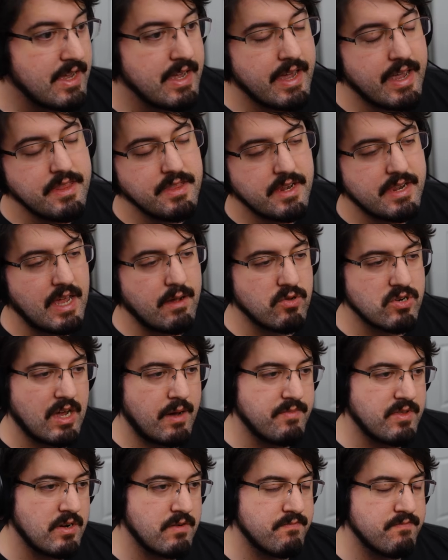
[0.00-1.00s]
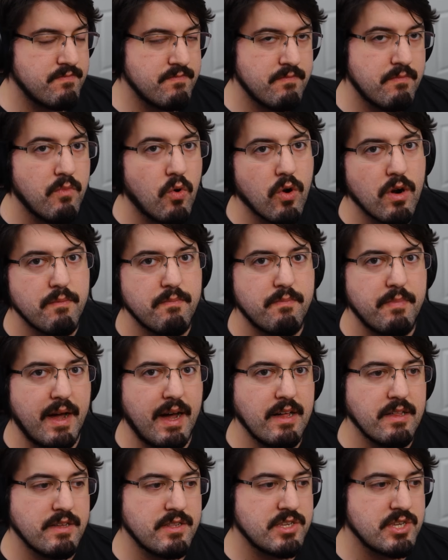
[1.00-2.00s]
In the tabletop, they're more
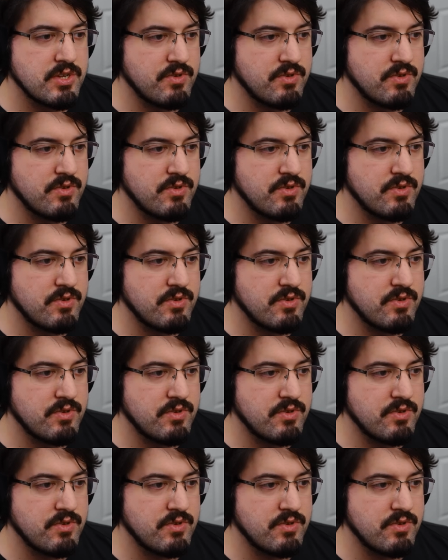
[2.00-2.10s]
balanced,